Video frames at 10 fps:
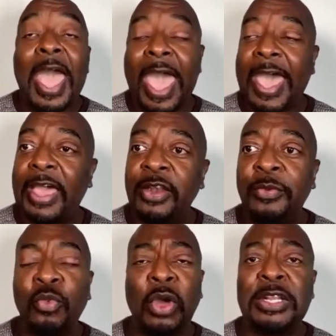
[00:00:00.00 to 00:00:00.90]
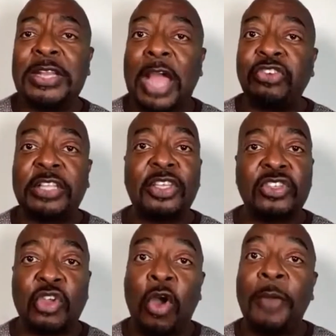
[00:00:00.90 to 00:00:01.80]
And one of the directors
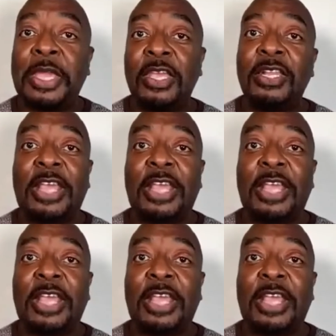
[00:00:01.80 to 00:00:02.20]
saw me and